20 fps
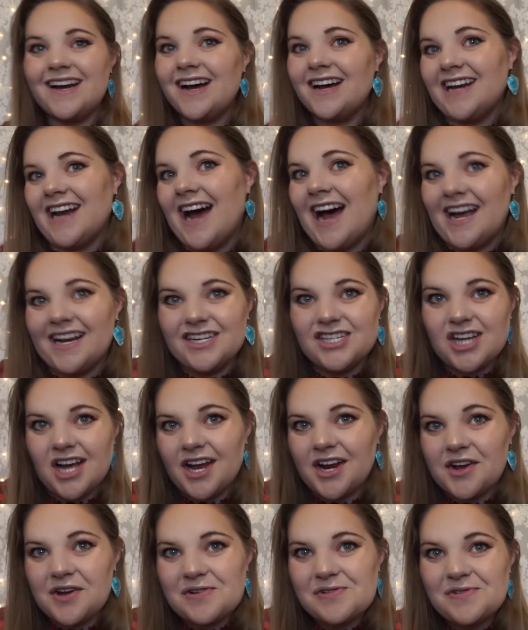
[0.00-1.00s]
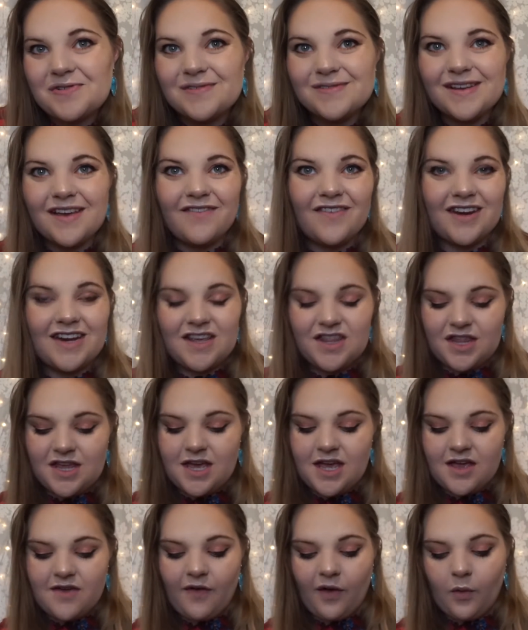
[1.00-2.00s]
an eyeshadow, if
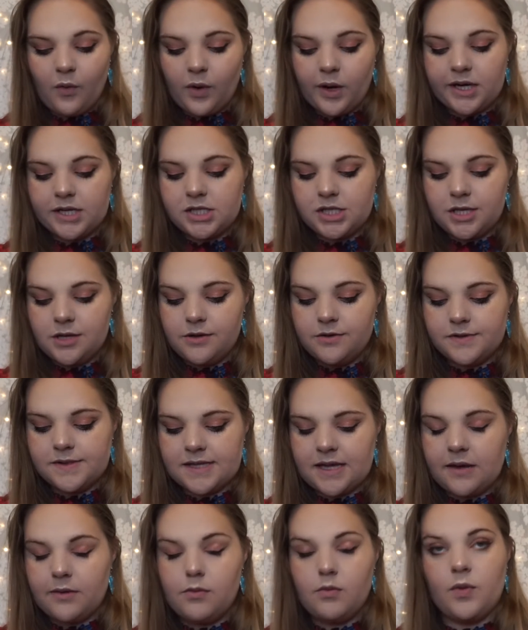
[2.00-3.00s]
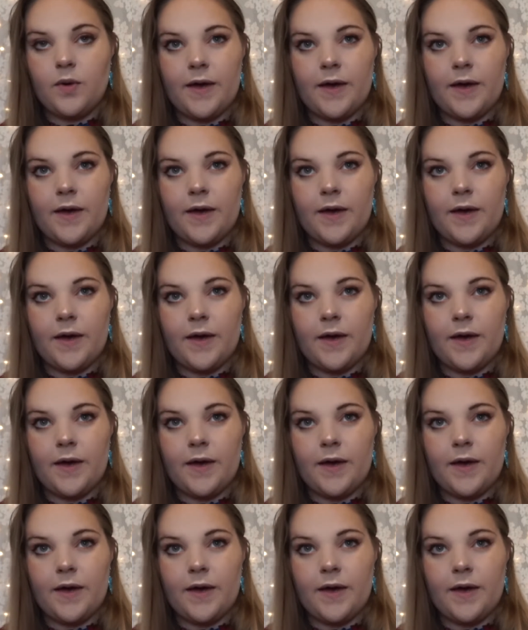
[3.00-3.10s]
anything, if I wanted to use them.